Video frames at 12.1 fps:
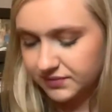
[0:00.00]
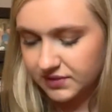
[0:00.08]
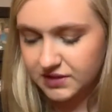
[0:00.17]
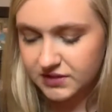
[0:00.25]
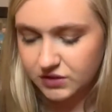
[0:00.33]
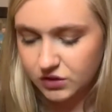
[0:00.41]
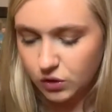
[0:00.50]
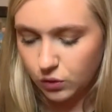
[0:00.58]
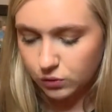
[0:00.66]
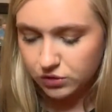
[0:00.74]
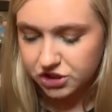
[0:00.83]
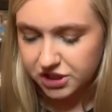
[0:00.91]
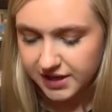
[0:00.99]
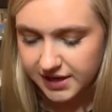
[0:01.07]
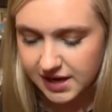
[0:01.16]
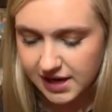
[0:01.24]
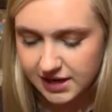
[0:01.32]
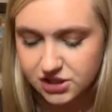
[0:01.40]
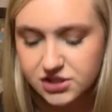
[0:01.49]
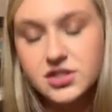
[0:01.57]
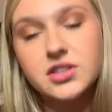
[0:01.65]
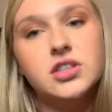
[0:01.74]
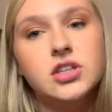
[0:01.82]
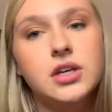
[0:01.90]
this gold shade, I
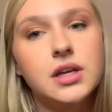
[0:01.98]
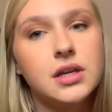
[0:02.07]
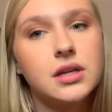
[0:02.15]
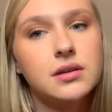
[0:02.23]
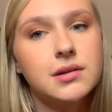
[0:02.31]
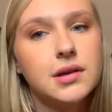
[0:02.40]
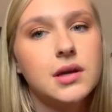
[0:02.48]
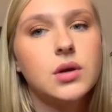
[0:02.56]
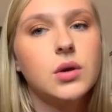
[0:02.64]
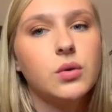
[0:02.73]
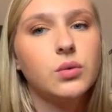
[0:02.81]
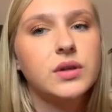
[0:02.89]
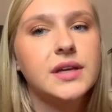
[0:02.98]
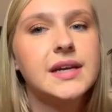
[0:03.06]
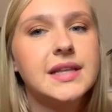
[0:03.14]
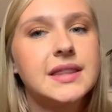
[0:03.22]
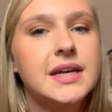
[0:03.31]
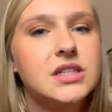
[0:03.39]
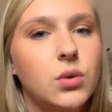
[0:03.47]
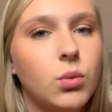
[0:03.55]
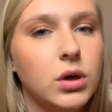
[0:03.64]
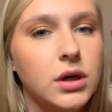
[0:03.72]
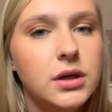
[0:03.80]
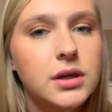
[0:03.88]
just couldn't really get that to
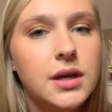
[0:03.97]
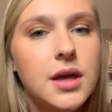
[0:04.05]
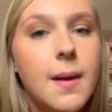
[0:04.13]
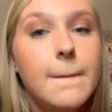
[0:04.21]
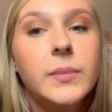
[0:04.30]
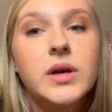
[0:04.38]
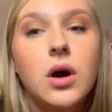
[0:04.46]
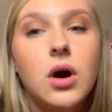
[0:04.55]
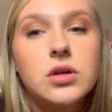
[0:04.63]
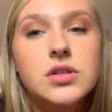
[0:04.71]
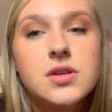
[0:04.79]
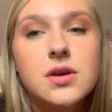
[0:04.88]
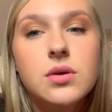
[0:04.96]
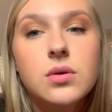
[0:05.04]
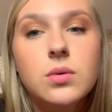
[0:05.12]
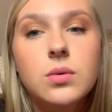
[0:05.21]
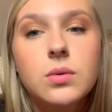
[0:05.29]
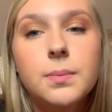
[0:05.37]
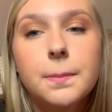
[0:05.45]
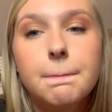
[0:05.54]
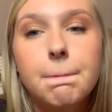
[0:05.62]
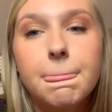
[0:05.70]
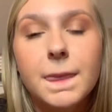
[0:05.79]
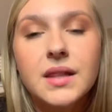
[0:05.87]
work. But also,
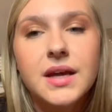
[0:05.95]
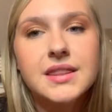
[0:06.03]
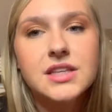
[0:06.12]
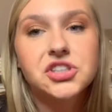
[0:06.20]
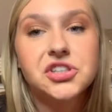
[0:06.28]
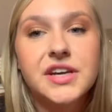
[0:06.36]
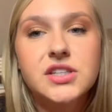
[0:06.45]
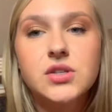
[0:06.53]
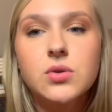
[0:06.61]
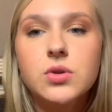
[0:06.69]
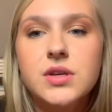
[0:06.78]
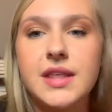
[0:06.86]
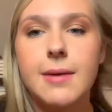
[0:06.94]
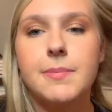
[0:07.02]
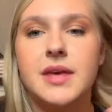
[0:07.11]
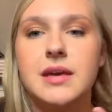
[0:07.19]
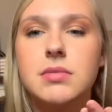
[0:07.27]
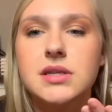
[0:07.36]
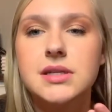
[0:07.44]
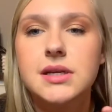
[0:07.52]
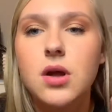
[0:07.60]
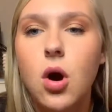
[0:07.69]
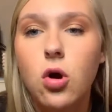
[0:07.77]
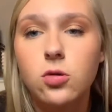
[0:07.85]
like, the shades don't look that
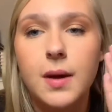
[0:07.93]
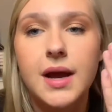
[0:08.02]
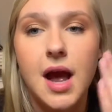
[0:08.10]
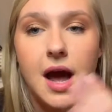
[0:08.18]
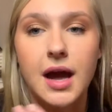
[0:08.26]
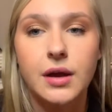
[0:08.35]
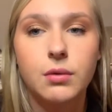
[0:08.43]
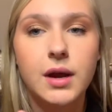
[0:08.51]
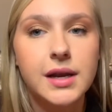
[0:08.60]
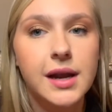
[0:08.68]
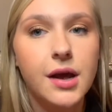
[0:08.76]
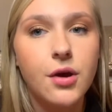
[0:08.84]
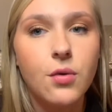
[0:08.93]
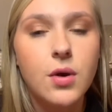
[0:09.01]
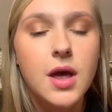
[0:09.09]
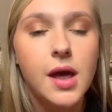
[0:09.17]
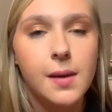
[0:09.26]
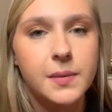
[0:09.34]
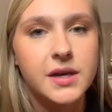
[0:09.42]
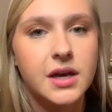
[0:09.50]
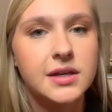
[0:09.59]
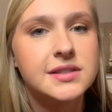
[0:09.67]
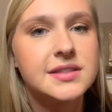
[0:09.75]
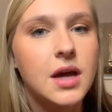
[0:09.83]
pigmented on my eye right now
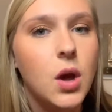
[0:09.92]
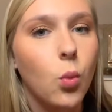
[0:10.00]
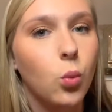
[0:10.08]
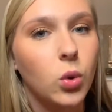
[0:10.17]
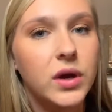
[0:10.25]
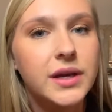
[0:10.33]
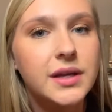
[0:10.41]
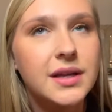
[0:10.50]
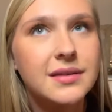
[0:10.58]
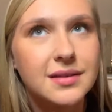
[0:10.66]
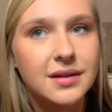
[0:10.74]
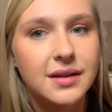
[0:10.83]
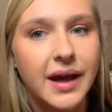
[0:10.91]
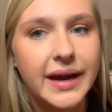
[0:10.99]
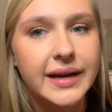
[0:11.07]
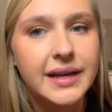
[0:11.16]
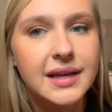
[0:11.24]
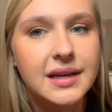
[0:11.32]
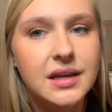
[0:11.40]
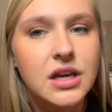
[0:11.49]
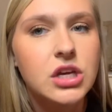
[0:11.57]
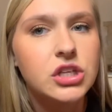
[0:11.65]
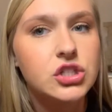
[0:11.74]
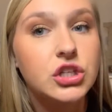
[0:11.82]
because one, the lighting,
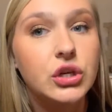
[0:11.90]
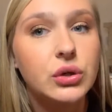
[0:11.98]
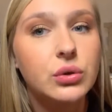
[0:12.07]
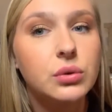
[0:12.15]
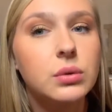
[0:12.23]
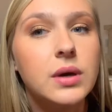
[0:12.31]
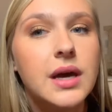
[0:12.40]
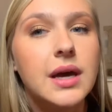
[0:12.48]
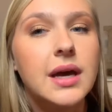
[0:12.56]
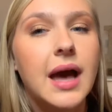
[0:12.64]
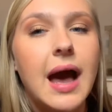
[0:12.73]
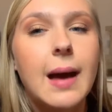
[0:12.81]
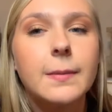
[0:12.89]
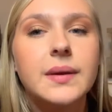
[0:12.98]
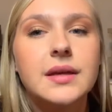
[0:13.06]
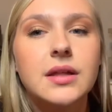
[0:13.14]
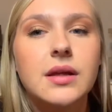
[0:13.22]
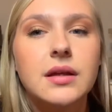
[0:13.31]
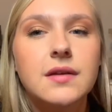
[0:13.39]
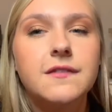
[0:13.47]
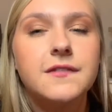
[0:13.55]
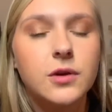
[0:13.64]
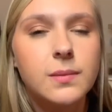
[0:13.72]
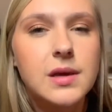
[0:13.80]
two, I'm
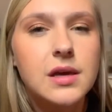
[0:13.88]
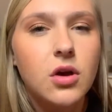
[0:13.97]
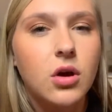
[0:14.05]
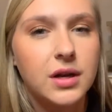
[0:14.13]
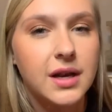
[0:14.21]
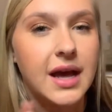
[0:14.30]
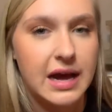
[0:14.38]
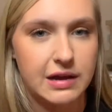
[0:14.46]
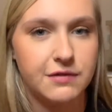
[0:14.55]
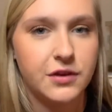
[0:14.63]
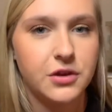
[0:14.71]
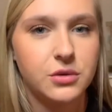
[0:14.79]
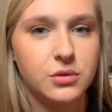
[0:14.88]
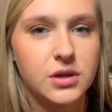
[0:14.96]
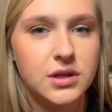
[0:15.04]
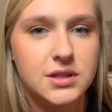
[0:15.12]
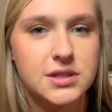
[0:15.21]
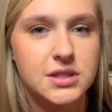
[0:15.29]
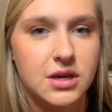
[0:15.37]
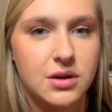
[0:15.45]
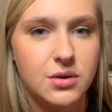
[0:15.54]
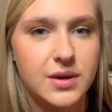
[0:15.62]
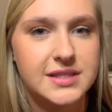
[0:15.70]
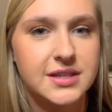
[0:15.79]
filming on an iPhone,
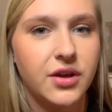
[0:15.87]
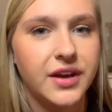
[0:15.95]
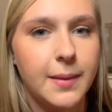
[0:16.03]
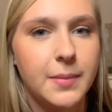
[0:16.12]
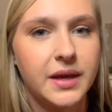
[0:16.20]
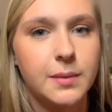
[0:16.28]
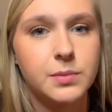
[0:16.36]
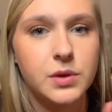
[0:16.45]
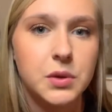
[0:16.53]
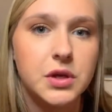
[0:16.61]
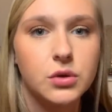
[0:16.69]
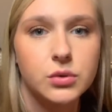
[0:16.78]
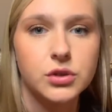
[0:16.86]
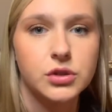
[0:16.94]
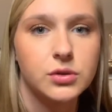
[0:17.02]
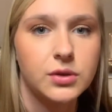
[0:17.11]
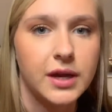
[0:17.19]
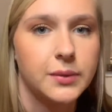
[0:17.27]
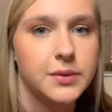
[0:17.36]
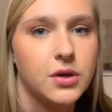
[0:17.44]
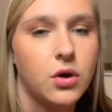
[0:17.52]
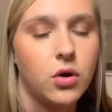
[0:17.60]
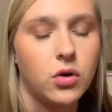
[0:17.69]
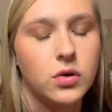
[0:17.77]
so it's not like I'm like a beauty guru, like with
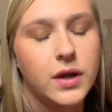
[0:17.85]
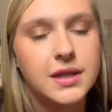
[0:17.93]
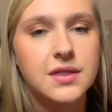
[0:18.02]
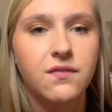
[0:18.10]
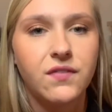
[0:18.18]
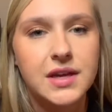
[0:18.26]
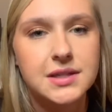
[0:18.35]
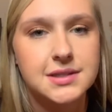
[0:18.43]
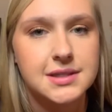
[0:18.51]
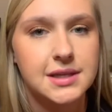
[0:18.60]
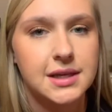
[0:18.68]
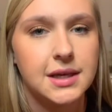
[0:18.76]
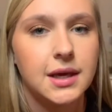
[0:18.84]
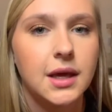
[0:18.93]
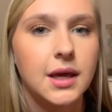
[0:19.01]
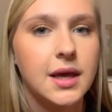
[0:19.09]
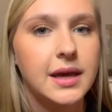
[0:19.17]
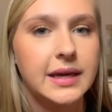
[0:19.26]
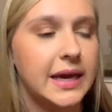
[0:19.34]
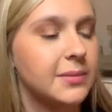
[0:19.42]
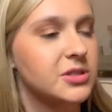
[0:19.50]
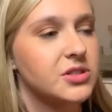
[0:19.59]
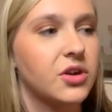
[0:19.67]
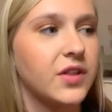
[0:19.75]
all like the fancy
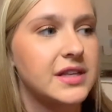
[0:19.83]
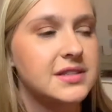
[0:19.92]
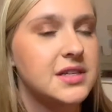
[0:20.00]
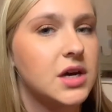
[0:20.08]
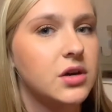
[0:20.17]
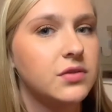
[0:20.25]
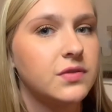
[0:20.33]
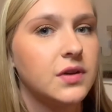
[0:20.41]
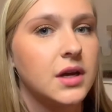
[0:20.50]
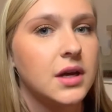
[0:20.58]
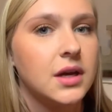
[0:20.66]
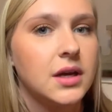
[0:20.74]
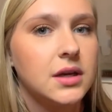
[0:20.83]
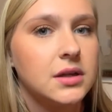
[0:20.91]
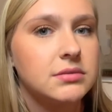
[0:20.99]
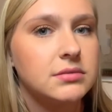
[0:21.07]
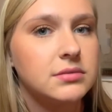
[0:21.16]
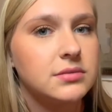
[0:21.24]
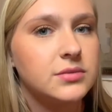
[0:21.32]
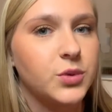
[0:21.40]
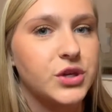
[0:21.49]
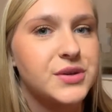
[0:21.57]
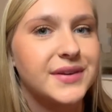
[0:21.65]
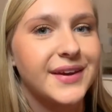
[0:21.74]
cameras and all that stuff
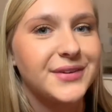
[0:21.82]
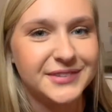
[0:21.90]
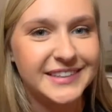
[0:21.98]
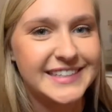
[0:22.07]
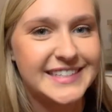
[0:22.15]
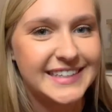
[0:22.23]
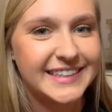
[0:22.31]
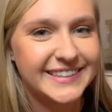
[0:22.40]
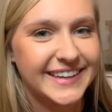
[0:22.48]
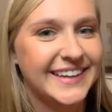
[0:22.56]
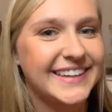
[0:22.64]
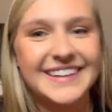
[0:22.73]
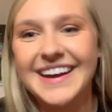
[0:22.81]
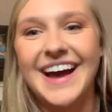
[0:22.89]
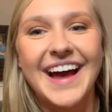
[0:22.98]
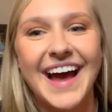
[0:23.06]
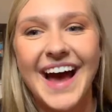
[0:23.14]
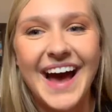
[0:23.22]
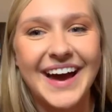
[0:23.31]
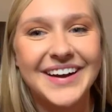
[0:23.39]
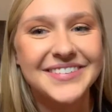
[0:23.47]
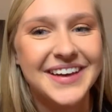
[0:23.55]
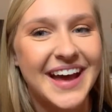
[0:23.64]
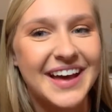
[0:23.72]
where you can like really see it. Like, I
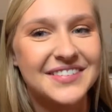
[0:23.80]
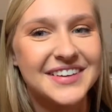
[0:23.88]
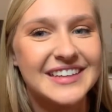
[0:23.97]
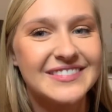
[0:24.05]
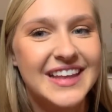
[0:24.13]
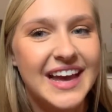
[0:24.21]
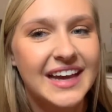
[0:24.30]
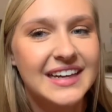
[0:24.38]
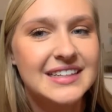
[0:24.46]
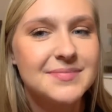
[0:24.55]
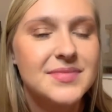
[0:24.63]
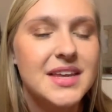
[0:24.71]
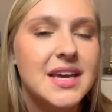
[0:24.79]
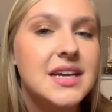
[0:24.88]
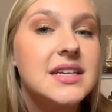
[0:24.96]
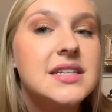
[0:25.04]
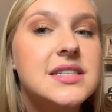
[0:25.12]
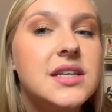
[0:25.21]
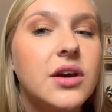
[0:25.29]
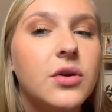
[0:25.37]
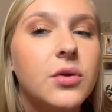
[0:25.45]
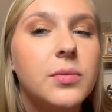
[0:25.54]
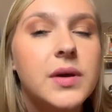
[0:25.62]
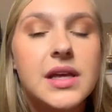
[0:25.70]
don't have any of that.
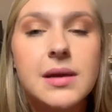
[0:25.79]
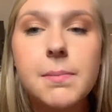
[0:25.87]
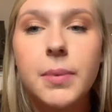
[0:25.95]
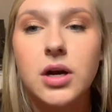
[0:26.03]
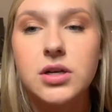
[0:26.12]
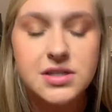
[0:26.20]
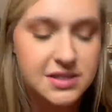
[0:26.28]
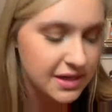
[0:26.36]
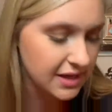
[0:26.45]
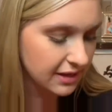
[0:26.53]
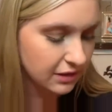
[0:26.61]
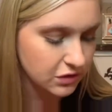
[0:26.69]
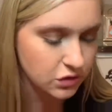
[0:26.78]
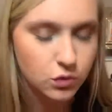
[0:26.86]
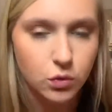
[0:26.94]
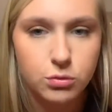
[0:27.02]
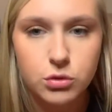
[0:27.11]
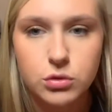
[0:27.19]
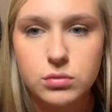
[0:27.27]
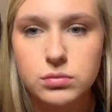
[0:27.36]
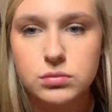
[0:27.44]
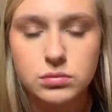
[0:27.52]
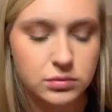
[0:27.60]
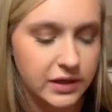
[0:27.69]
So, but in person, it looks normal.
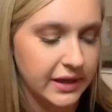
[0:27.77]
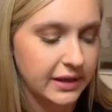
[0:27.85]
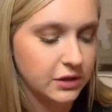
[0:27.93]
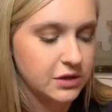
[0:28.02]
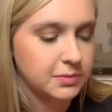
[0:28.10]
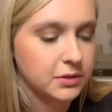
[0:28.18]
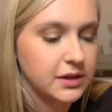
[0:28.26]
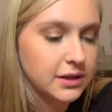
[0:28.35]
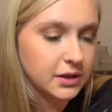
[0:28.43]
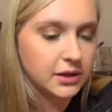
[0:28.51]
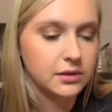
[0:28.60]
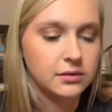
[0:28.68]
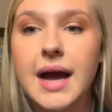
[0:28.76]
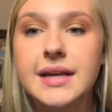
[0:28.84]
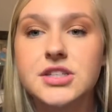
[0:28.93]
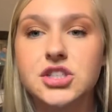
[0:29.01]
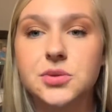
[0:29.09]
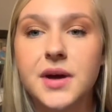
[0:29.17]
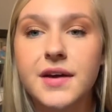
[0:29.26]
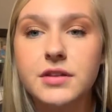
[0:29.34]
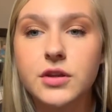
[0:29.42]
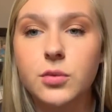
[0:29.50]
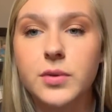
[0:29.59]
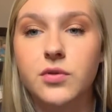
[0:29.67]
Like, it looks pretty good. I do have a
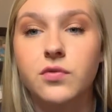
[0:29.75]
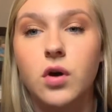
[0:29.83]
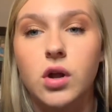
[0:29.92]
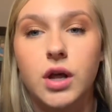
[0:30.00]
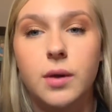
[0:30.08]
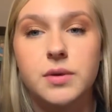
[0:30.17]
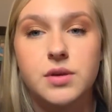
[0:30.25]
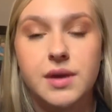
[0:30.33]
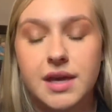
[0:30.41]
little bit of fallout, but you